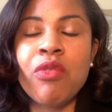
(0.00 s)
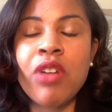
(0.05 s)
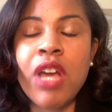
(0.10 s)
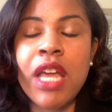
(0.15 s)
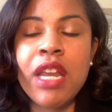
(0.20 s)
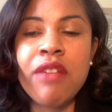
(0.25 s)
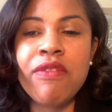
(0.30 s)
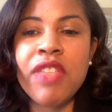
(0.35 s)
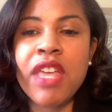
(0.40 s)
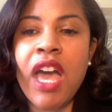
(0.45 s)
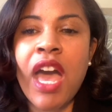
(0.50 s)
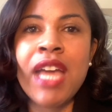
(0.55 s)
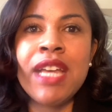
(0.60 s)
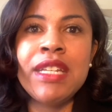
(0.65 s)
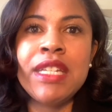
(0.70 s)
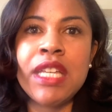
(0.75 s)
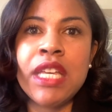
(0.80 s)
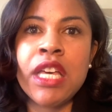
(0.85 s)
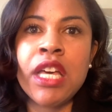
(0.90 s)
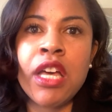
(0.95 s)
kind of the
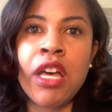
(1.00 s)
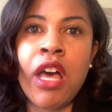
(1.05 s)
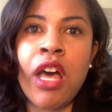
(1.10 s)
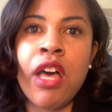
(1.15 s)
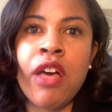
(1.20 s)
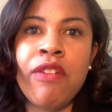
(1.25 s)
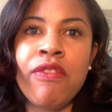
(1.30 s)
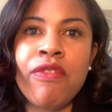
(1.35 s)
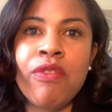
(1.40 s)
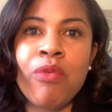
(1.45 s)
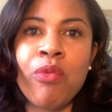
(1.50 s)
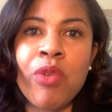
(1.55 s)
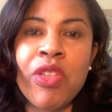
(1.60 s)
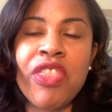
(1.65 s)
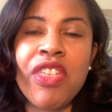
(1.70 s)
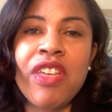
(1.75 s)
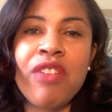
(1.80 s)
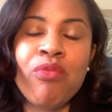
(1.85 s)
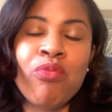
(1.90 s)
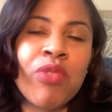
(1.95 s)
idea of
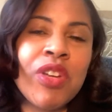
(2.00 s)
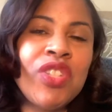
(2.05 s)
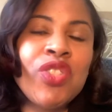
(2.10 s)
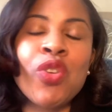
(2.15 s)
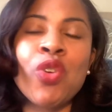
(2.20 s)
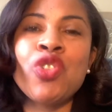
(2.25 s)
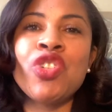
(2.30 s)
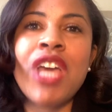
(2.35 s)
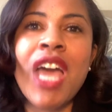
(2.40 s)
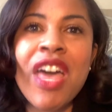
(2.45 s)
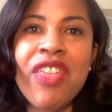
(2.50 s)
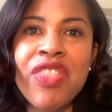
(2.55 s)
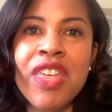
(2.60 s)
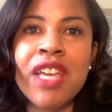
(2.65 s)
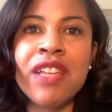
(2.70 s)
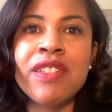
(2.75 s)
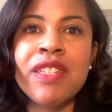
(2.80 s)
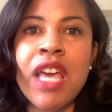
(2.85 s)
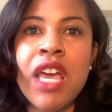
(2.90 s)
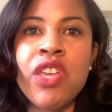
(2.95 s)
with research
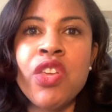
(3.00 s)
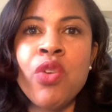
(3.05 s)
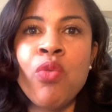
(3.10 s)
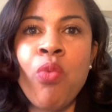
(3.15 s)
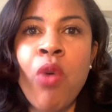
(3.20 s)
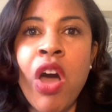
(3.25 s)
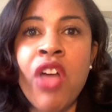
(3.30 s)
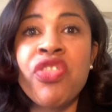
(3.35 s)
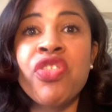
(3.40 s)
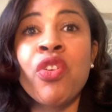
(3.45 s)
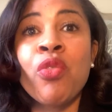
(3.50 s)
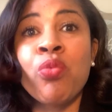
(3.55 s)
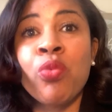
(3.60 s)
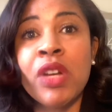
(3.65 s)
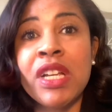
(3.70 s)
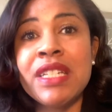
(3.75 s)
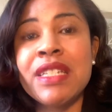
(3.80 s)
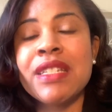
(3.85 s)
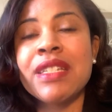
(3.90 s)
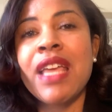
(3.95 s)
ethics that you want the
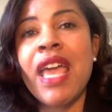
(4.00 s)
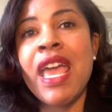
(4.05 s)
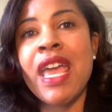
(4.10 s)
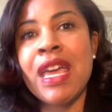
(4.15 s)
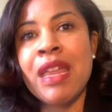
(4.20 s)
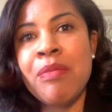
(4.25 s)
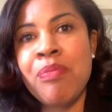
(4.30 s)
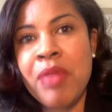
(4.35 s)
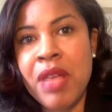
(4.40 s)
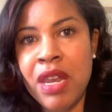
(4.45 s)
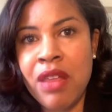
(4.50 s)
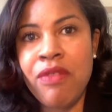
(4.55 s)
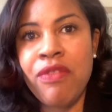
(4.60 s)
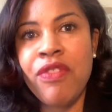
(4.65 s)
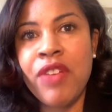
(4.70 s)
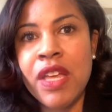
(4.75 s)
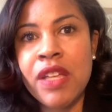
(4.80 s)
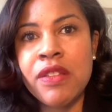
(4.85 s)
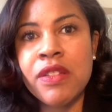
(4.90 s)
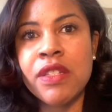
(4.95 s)
risk and
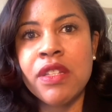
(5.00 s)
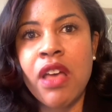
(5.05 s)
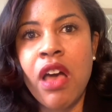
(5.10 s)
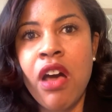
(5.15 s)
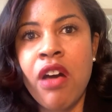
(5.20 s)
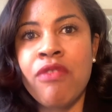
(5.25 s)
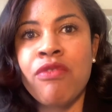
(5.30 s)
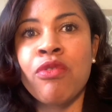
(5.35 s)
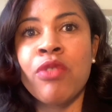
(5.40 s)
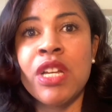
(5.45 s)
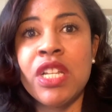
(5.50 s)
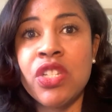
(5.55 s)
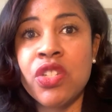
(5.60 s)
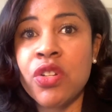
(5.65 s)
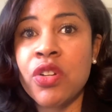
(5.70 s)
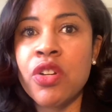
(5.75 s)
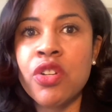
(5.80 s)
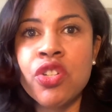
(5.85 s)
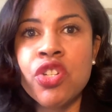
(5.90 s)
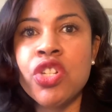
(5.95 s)
benefits of
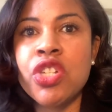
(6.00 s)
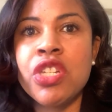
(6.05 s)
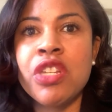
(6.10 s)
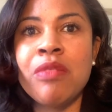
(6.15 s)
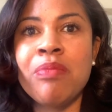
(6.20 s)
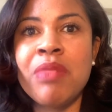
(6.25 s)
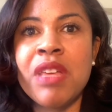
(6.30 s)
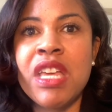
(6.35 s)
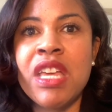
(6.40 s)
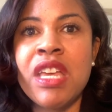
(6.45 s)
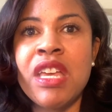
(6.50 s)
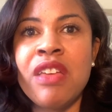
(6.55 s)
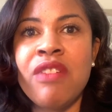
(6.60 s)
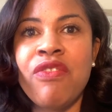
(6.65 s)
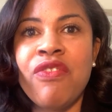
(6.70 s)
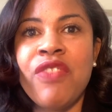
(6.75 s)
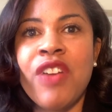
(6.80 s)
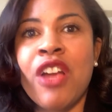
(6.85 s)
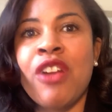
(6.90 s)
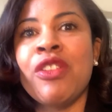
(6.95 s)
research to be
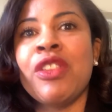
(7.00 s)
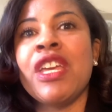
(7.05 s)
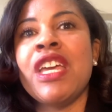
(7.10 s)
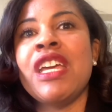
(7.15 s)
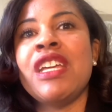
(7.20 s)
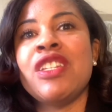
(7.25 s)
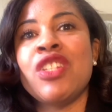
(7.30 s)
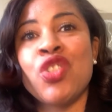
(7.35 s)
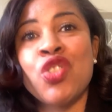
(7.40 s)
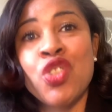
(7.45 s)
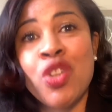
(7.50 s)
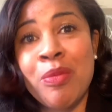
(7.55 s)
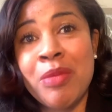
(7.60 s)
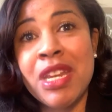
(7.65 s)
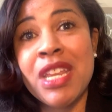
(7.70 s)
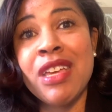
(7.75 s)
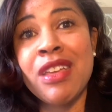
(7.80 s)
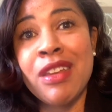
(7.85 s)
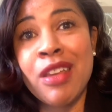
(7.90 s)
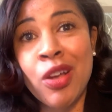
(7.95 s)
fairly
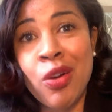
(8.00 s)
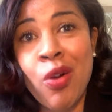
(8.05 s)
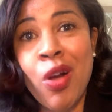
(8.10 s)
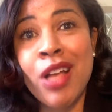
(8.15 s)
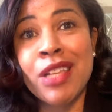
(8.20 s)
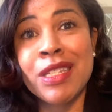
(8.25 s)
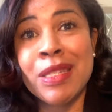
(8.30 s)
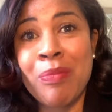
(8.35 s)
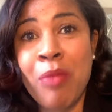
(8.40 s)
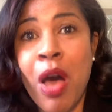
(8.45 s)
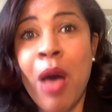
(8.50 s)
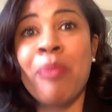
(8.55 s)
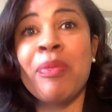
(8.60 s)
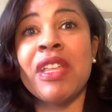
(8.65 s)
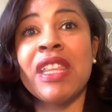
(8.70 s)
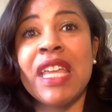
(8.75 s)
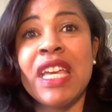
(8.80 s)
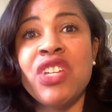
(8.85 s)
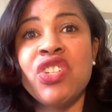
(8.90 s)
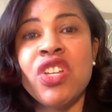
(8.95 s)
distributed across the
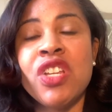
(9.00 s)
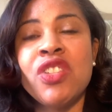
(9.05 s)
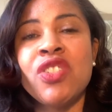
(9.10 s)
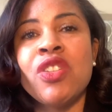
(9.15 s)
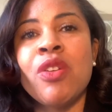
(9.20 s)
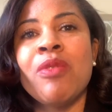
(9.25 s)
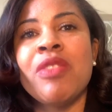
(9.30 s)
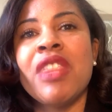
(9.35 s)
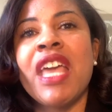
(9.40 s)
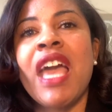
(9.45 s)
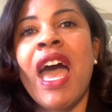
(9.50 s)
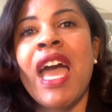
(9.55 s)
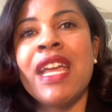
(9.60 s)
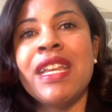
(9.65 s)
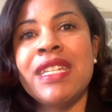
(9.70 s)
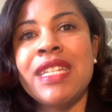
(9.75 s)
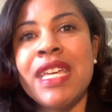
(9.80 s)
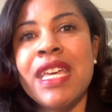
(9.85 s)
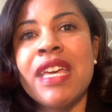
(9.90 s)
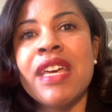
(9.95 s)
population. So the
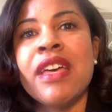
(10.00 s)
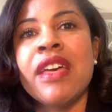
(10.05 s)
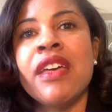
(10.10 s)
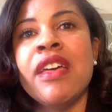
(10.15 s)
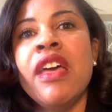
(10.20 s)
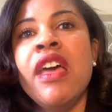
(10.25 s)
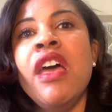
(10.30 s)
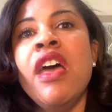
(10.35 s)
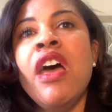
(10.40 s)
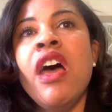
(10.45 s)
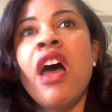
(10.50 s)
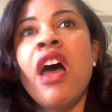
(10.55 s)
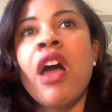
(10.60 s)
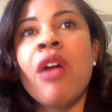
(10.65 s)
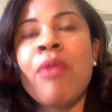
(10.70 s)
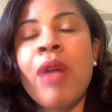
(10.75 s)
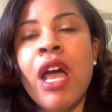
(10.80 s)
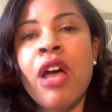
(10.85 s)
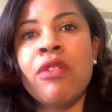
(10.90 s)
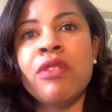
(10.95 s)
idea
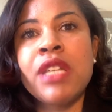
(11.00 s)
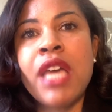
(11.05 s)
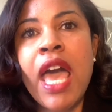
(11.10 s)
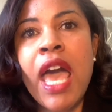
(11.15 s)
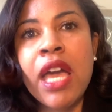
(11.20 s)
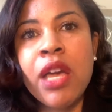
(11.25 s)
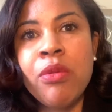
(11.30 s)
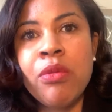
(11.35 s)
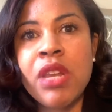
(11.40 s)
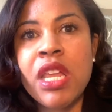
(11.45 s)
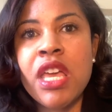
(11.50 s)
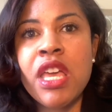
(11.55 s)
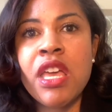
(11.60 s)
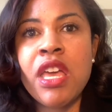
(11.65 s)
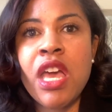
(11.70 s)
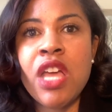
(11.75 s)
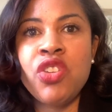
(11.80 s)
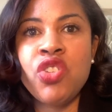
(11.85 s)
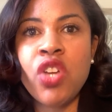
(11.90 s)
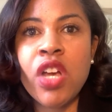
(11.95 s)
around
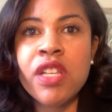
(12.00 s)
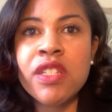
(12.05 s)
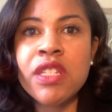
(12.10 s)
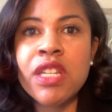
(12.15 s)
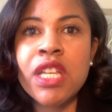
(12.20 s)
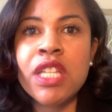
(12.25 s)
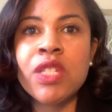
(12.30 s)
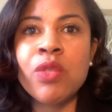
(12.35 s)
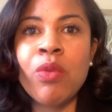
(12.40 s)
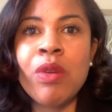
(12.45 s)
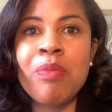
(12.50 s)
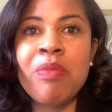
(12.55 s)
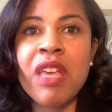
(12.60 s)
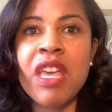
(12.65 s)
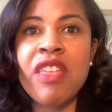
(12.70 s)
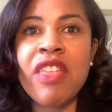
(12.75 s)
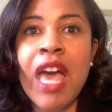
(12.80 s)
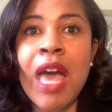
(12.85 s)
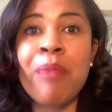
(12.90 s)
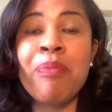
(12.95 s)
equity and justice would
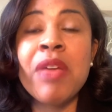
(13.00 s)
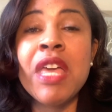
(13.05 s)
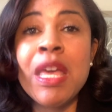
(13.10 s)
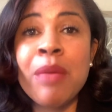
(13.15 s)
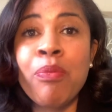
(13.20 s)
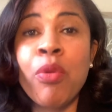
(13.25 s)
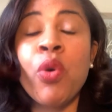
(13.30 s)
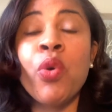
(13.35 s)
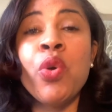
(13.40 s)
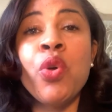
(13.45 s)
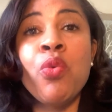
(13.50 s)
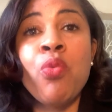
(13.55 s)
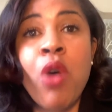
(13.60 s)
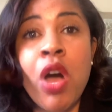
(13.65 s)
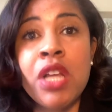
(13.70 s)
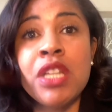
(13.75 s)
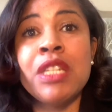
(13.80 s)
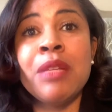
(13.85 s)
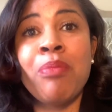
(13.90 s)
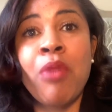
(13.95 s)
be that people who
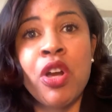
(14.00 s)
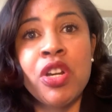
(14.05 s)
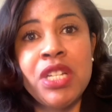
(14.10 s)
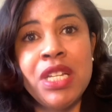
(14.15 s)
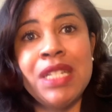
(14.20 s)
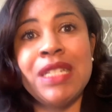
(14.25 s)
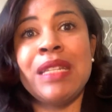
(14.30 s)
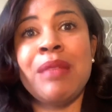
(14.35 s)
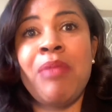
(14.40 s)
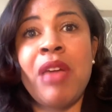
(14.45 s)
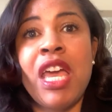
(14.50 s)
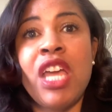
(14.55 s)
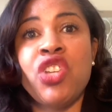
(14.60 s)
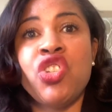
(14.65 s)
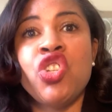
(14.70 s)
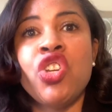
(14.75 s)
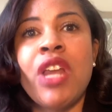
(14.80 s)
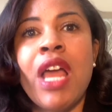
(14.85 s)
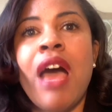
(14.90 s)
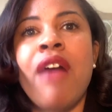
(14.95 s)
want to participate
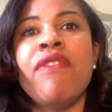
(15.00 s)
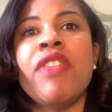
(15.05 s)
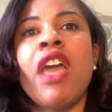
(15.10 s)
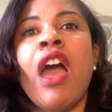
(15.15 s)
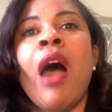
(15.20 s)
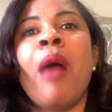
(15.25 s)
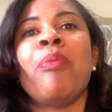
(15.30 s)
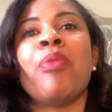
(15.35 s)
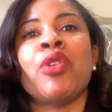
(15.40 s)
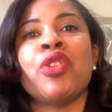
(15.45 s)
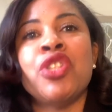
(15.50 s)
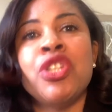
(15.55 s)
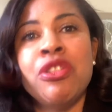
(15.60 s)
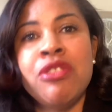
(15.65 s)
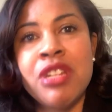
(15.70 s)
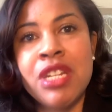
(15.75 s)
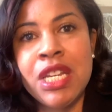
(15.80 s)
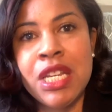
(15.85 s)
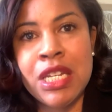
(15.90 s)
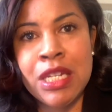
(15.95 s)
should have the
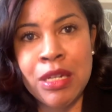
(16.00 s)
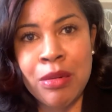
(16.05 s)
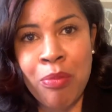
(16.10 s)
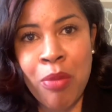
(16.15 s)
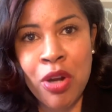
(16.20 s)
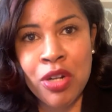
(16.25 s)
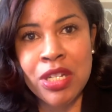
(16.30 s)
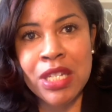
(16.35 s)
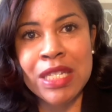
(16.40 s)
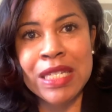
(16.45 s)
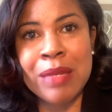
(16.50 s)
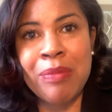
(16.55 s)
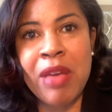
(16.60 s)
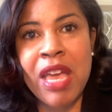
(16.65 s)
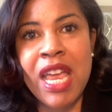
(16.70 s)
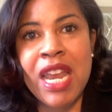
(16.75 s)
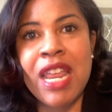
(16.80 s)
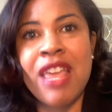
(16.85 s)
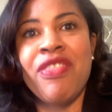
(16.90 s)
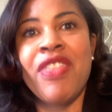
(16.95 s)
opportunity to
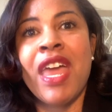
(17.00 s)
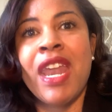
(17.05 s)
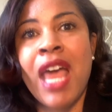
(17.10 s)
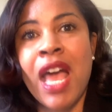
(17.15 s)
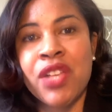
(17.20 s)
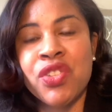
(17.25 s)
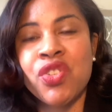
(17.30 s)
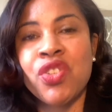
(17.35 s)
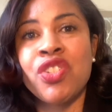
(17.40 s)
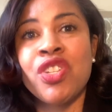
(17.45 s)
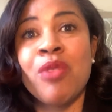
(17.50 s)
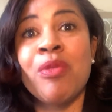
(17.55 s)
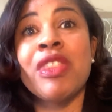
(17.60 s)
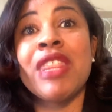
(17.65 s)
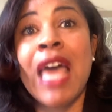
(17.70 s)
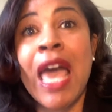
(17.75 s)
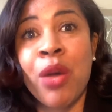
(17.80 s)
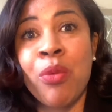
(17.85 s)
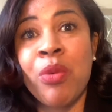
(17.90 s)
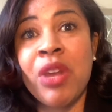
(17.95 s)
participate. And that has to do
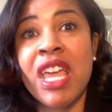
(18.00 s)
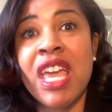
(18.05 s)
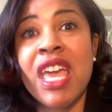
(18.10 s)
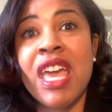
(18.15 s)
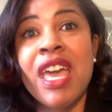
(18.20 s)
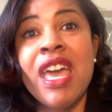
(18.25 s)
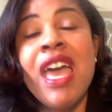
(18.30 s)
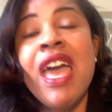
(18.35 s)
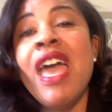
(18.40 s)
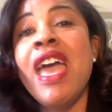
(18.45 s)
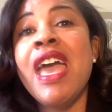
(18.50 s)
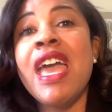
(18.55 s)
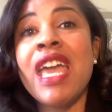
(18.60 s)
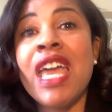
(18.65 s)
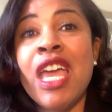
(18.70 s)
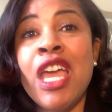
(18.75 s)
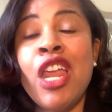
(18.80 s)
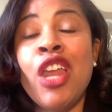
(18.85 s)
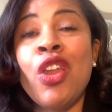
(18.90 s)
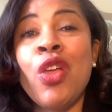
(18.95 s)
with equity
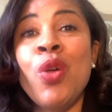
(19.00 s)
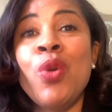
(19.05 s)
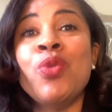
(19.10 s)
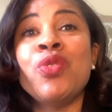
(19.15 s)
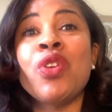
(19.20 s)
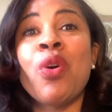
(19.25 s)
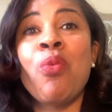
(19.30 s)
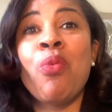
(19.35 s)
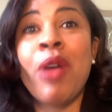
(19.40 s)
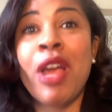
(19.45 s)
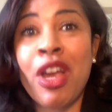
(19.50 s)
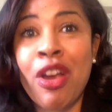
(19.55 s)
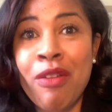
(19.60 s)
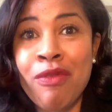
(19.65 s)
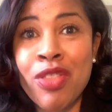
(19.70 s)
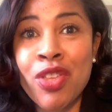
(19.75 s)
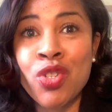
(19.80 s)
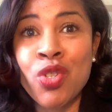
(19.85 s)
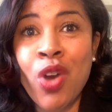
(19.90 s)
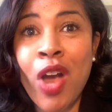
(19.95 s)
and who's aware
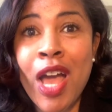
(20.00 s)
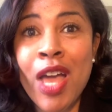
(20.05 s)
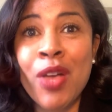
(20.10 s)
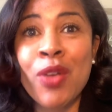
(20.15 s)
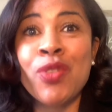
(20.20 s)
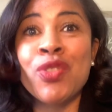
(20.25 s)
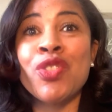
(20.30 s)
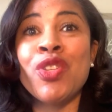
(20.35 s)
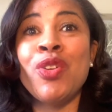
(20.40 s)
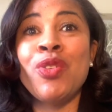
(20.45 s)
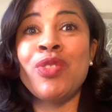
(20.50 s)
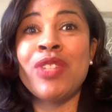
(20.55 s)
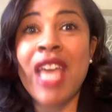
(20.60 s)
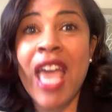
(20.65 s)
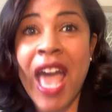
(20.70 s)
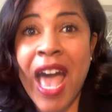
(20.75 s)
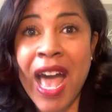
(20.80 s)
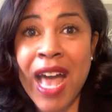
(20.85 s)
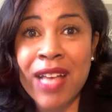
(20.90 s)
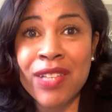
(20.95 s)
of the trials, who's
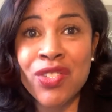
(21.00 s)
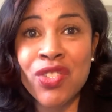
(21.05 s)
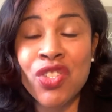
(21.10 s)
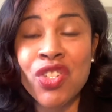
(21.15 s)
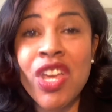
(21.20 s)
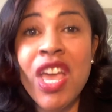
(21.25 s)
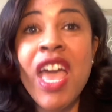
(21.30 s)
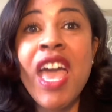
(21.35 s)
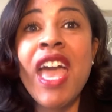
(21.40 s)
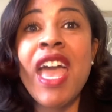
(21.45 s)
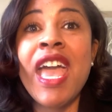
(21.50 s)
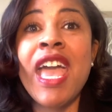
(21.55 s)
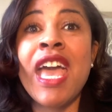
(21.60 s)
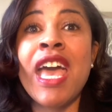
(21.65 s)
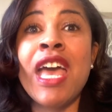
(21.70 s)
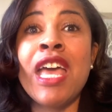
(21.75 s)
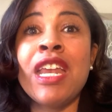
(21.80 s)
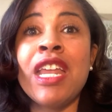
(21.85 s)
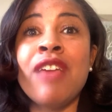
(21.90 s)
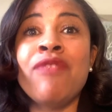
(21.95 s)
asked,
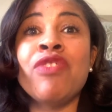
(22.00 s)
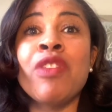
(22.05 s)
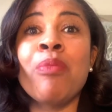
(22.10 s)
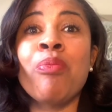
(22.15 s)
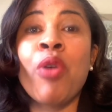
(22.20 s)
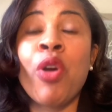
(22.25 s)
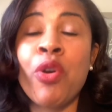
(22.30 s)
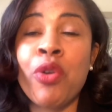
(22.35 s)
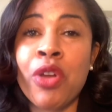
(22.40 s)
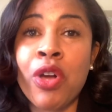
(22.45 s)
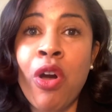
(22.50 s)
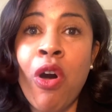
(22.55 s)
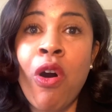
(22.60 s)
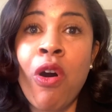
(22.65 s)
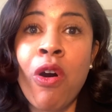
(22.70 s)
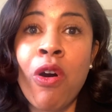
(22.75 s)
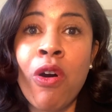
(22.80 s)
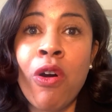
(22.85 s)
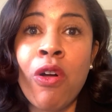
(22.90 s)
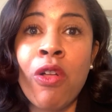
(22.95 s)
and if the
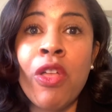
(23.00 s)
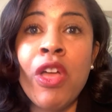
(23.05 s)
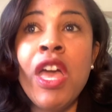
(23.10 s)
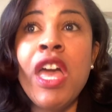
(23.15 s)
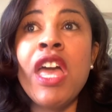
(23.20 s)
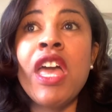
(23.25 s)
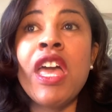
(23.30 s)
protocol